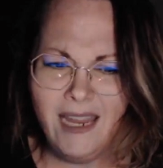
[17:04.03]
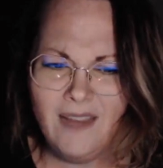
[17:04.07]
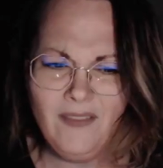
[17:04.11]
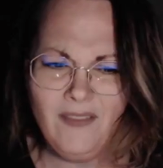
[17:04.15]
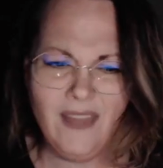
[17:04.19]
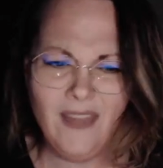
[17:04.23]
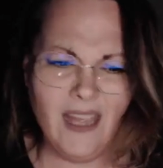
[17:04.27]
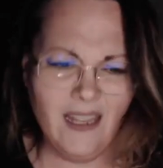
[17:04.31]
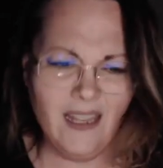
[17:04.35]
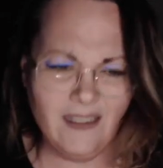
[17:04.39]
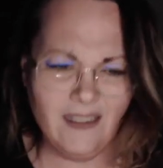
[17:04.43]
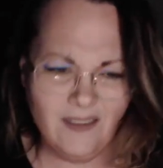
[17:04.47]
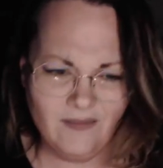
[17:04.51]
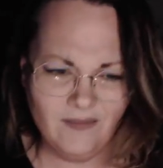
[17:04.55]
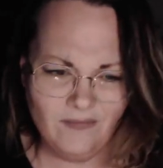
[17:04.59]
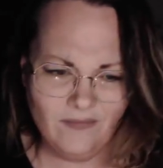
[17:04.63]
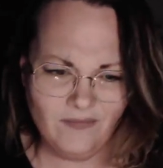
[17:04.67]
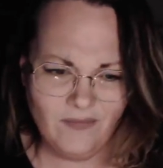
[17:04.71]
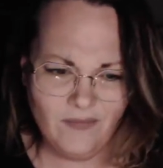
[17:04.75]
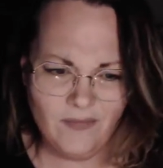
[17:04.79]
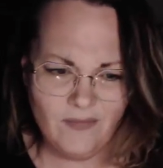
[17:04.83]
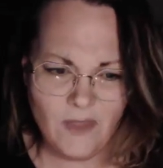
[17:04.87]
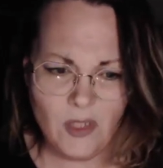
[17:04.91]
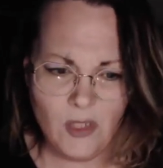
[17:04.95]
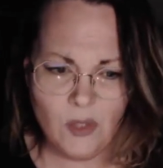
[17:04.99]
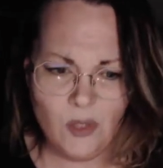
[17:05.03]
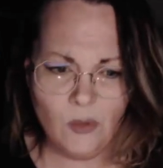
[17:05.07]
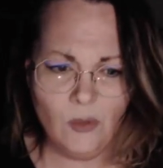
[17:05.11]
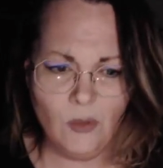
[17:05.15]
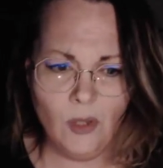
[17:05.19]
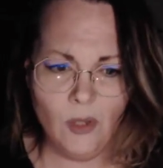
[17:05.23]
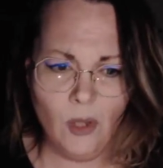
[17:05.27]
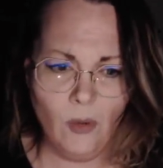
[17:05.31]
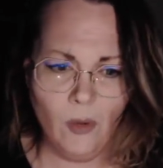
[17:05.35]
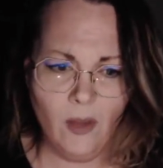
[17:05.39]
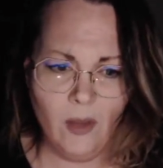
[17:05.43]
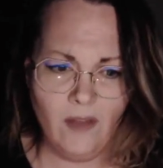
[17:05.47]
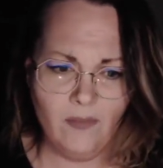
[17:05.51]
that too
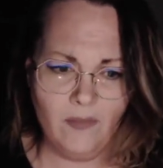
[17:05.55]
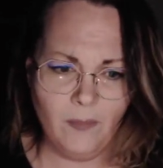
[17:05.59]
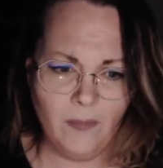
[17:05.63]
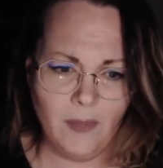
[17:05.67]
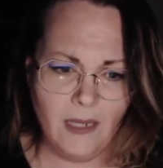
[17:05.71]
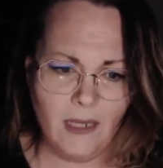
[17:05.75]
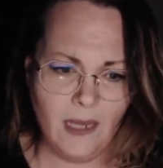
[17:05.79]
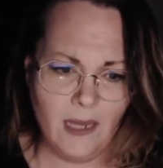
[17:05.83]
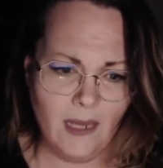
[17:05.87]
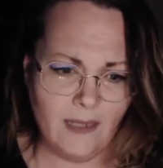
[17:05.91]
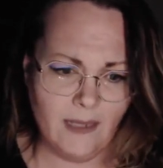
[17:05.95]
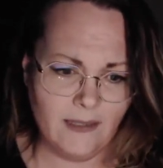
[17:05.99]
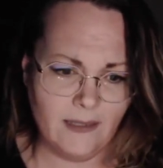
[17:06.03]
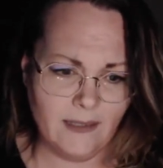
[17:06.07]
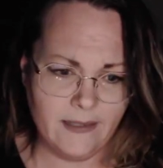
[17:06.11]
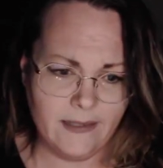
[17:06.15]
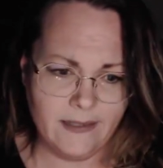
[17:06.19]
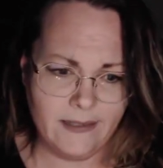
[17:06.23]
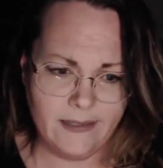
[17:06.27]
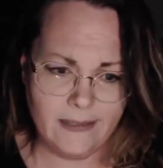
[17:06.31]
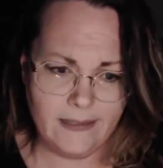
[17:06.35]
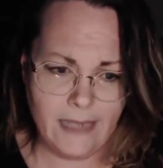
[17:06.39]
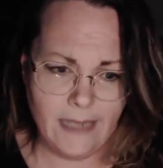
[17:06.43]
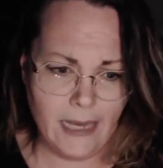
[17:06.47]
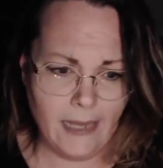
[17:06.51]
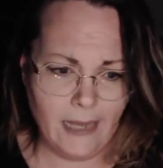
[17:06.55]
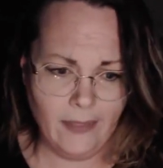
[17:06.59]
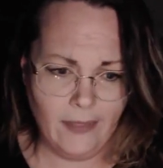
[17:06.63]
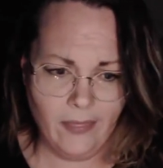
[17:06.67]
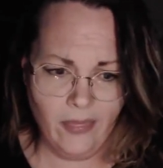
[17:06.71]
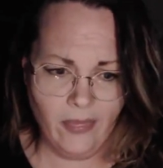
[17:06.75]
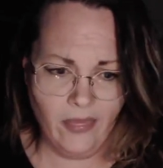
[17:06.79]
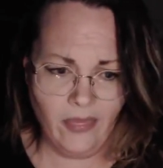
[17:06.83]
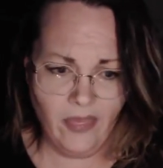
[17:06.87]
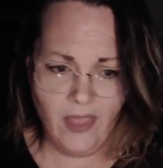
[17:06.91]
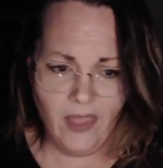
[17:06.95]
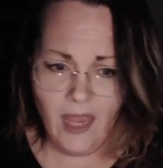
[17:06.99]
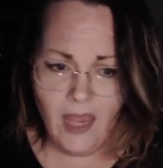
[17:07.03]
low FPS
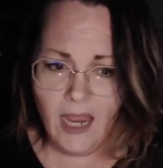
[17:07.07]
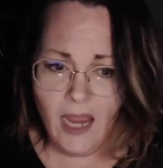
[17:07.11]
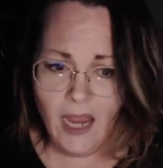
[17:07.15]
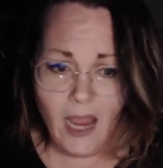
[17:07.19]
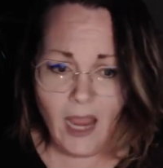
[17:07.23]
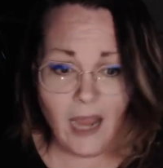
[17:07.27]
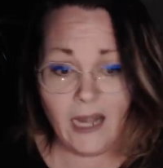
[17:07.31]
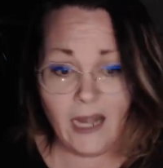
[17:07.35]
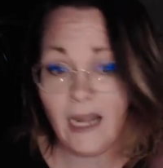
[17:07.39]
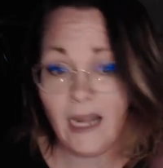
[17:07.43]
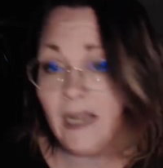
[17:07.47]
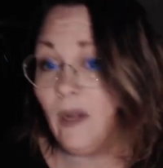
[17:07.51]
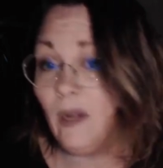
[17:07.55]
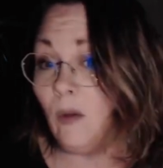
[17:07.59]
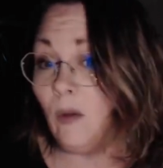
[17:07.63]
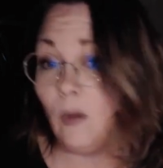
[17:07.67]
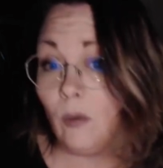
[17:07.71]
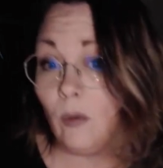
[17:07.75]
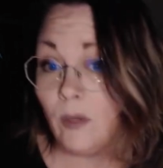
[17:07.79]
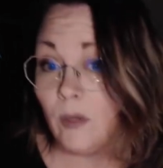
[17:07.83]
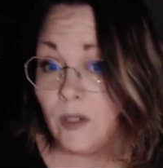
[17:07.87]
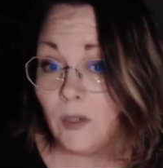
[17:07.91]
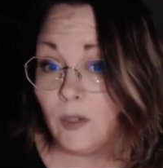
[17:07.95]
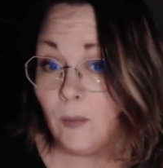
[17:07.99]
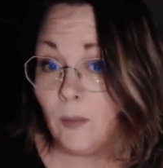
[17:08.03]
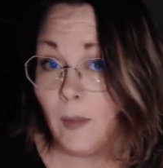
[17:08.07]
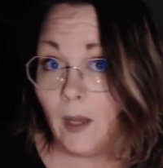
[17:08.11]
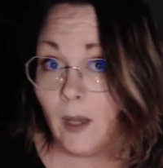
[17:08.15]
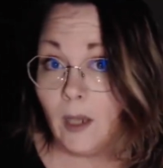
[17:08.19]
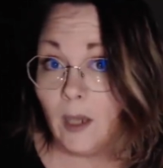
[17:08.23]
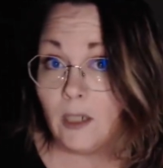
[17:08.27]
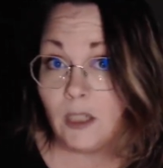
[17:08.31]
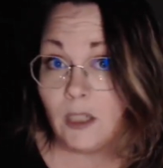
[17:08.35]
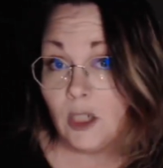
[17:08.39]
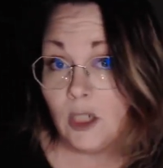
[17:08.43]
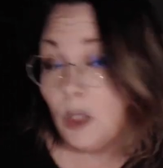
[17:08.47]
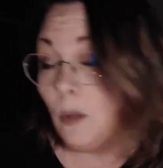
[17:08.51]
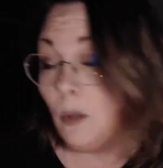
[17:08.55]
thing and I don't know what
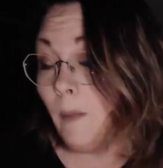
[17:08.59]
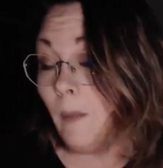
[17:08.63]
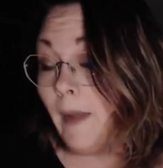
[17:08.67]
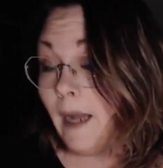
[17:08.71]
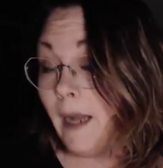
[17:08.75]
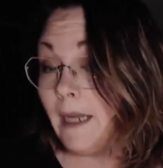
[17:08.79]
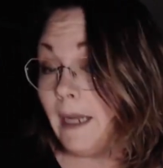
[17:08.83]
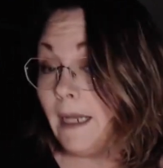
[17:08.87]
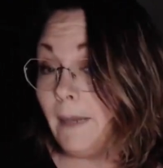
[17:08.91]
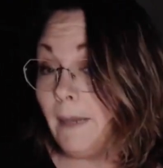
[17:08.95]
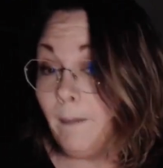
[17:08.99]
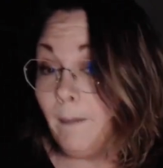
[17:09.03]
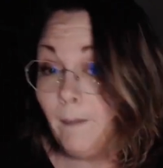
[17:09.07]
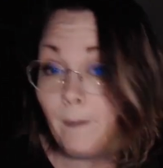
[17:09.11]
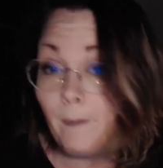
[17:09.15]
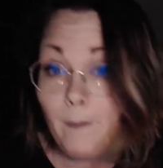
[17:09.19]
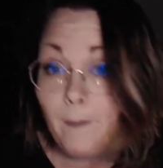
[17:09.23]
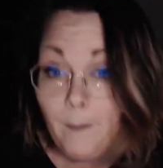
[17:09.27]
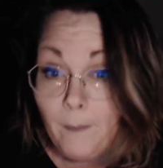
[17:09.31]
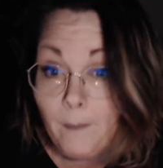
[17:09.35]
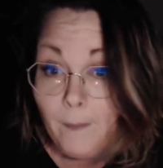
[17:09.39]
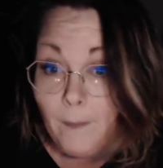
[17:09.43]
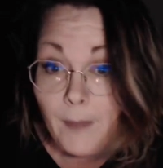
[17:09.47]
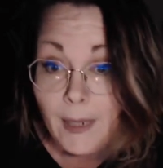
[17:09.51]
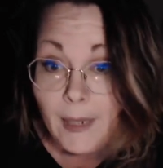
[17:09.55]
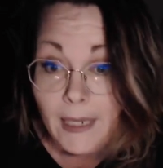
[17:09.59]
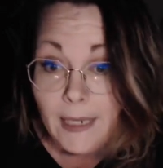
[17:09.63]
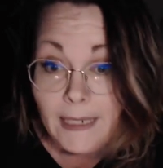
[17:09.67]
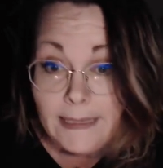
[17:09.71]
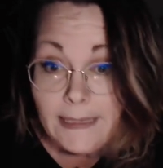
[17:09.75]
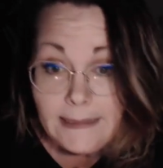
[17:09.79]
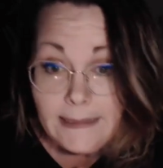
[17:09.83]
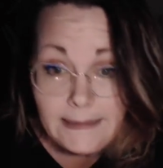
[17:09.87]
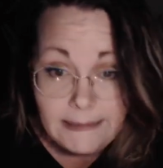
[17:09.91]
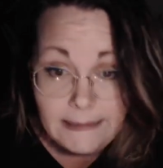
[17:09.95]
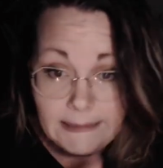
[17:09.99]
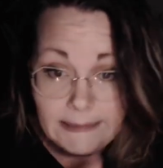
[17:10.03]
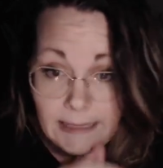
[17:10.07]
to do about it, but
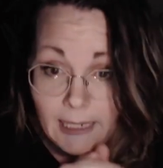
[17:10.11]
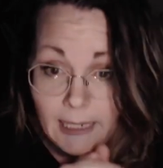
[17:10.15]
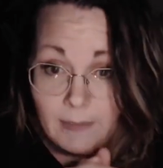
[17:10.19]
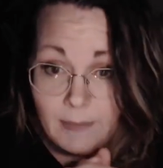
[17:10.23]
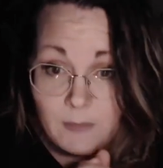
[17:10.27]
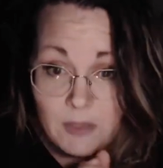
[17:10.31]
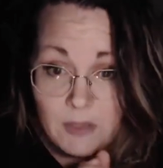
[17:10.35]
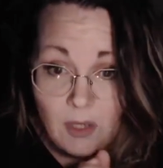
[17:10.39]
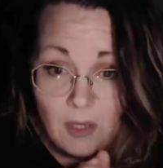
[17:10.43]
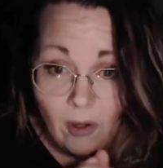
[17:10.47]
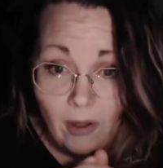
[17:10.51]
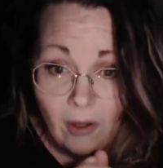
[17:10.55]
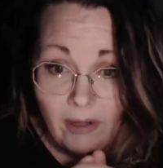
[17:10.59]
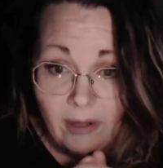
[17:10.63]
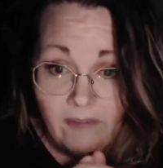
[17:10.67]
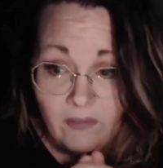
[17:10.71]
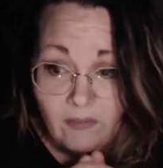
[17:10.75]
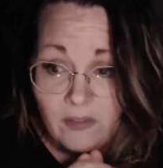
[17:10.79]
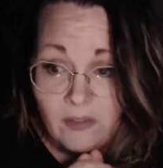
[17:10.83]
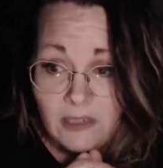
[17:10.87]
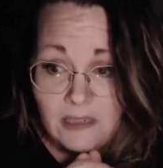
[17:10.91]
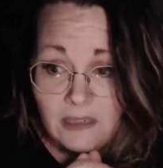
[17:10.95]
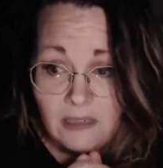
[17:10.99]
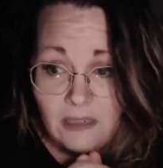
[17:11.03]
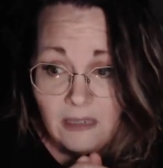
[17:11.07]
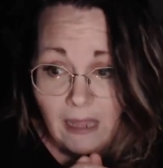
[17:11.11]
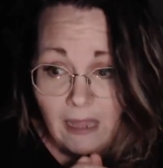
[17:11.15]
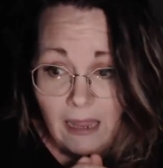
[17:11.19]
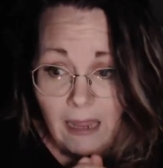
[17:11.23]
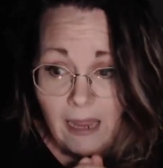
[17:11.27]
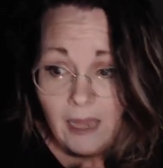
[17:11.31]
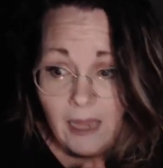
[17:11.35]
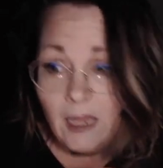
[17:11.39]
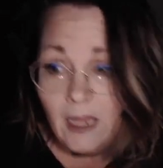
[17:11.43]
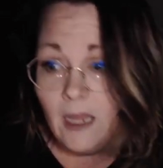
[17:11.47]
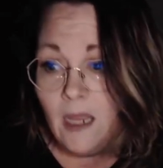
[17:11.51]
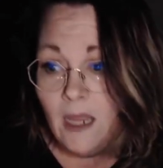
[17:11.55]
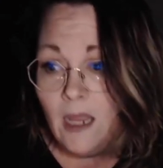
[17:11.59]
I'm sorry for the
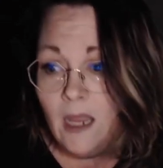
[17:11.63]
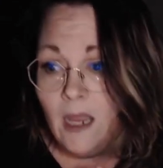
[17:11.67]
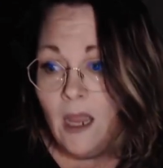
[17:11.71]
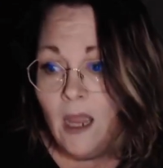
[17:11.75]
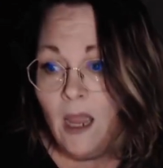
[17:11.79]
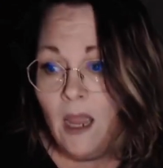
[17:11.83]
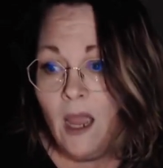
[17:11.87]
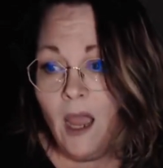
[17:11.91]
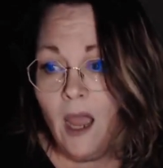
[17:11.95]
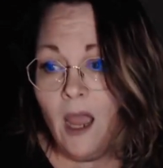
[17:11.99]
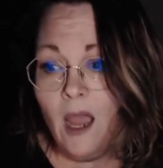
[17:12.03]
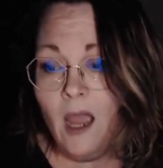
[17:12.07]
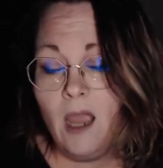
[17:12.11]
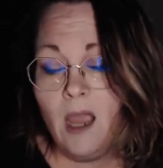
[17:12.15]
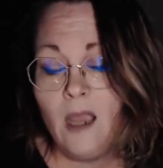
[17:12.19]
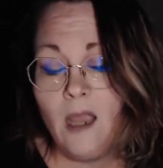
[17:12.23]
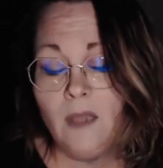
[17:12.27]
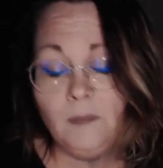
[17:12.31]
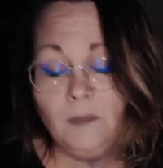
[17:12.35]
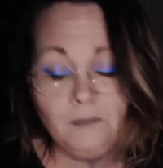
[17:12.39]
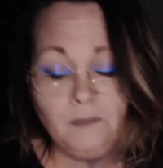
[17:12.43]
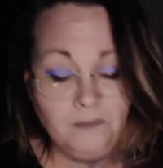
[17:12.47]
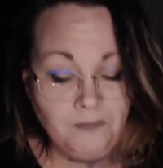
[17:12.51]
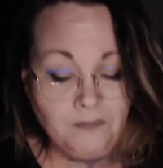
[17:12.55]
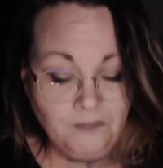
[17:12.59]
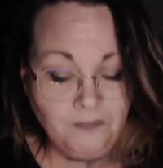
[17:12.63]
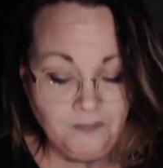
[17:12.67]
delay. Um,